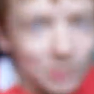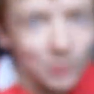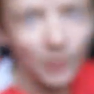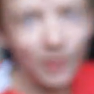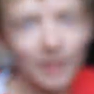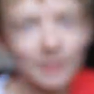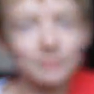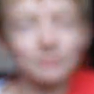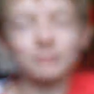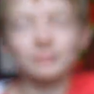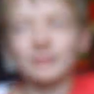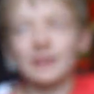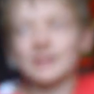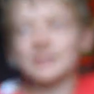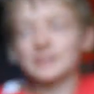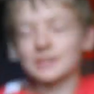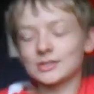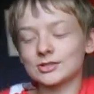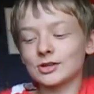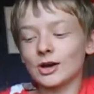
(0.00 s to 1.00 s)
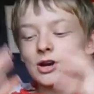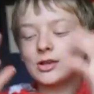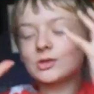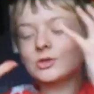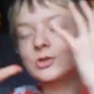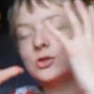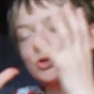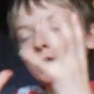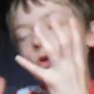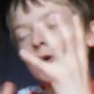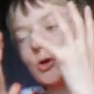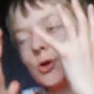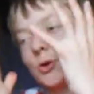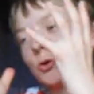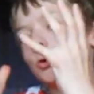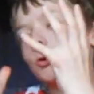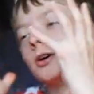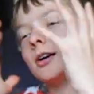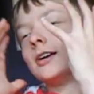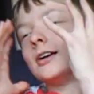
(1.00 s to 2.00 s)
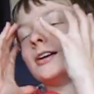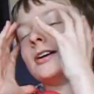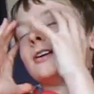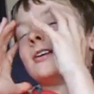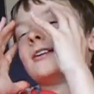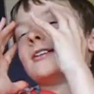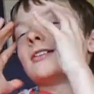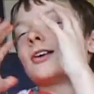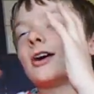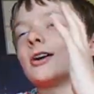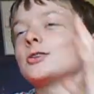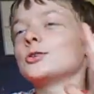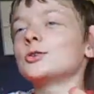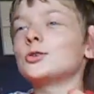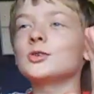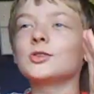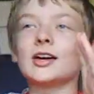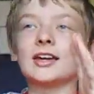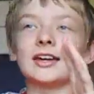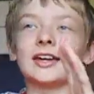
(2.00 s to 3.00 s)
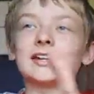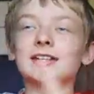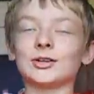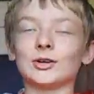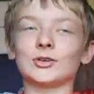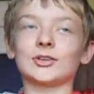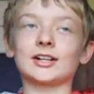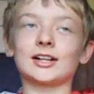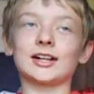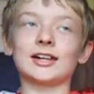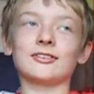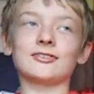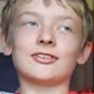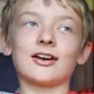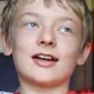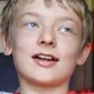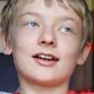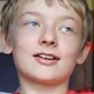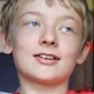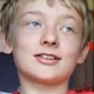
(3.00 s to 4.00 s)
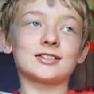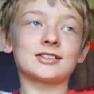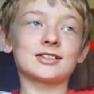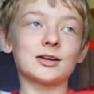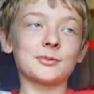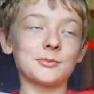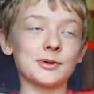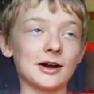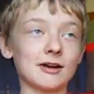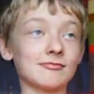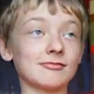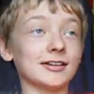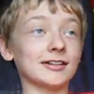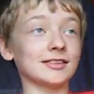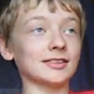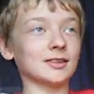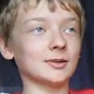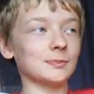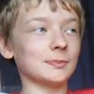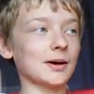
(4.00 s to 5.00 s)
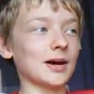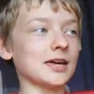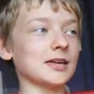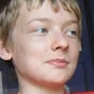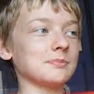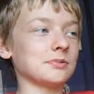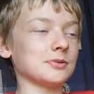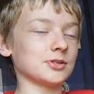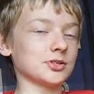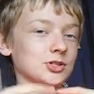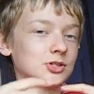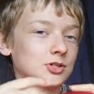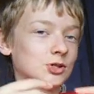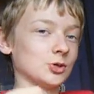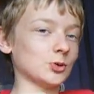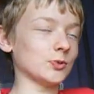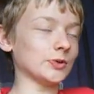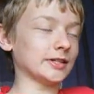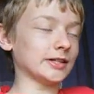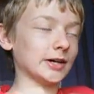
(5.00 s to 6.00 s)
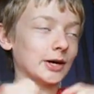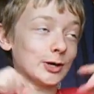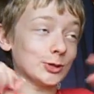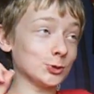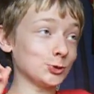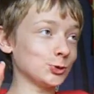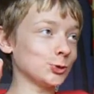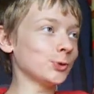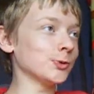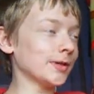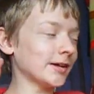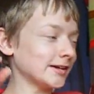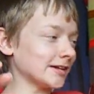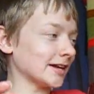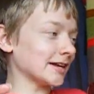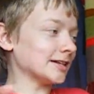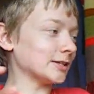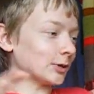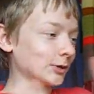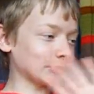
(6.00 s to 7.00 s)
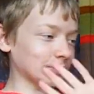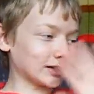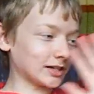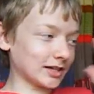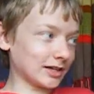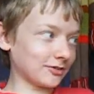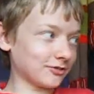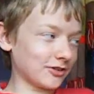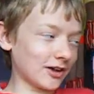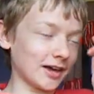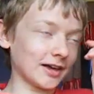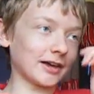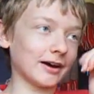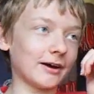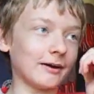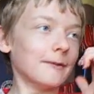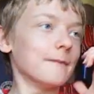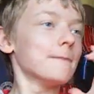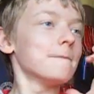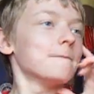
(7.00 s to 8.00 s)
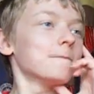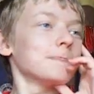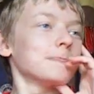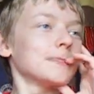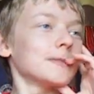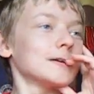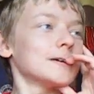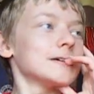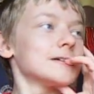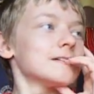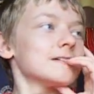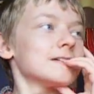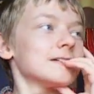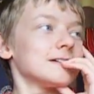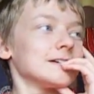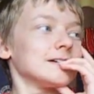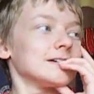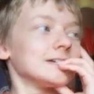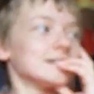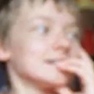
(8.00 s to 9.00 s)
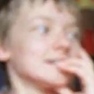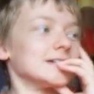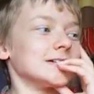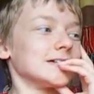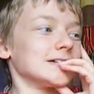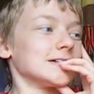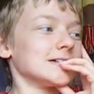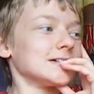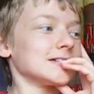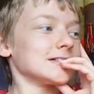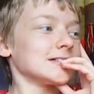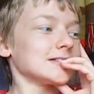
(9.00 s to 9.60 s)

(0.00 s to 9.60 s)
was quite impressed because I knew I knew they'd end it on a cliffhanger because something I read in the paper to do with it. I knew they'd end it on a cliffhanger. Uh,